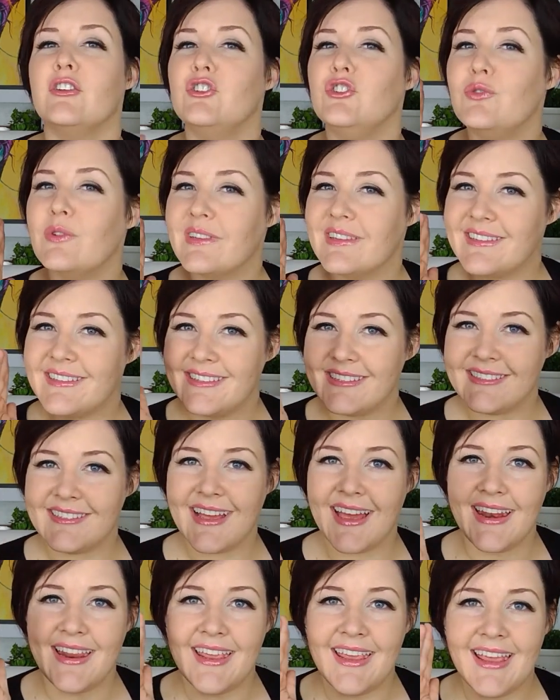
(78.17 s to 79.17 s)
that you are the
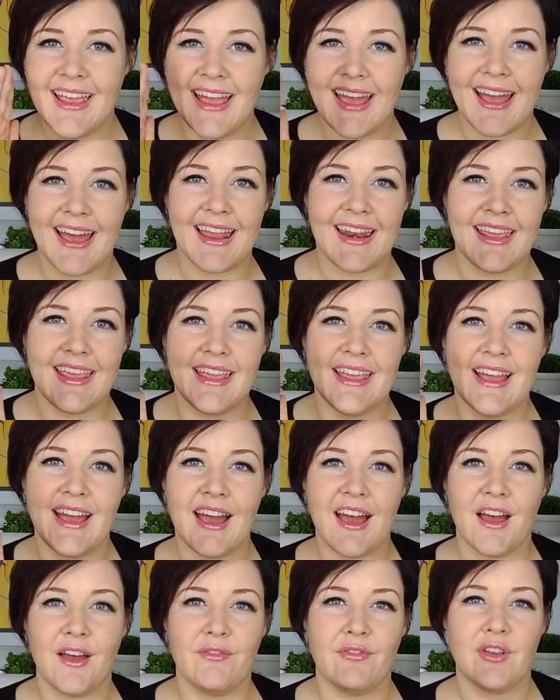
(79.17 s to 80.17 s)
steady
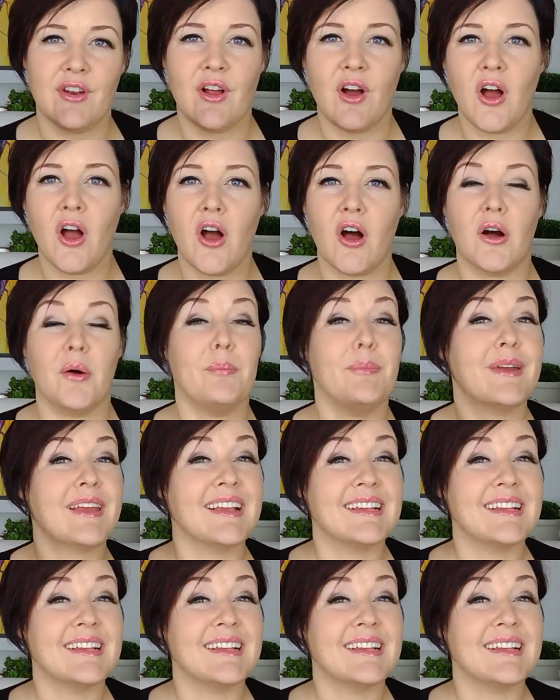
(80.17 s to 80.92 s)
Eddie of it all.